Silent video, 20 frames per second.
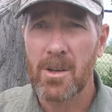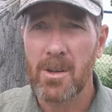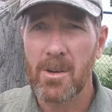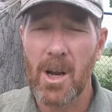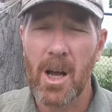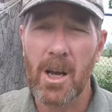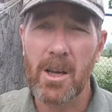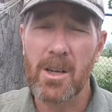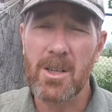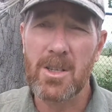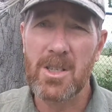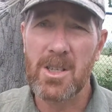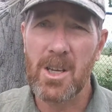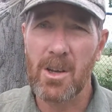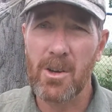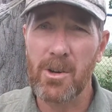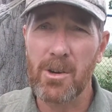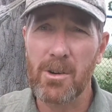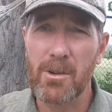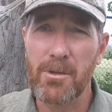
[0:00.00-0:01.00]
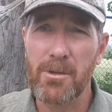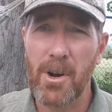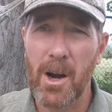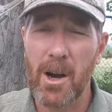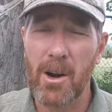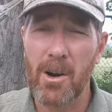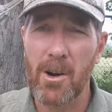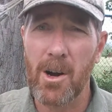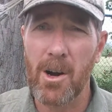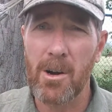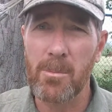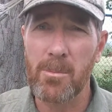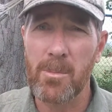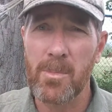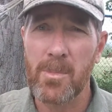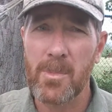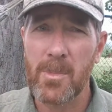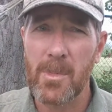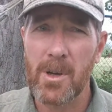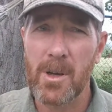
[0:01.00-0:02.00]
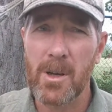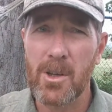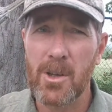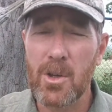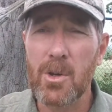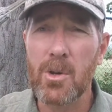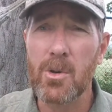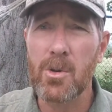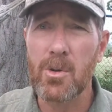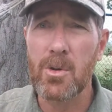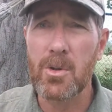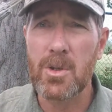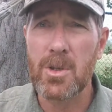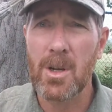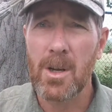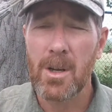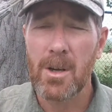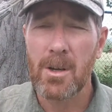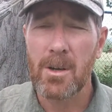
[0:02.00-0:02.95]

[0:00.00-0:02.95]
You're not going to sell your firearm used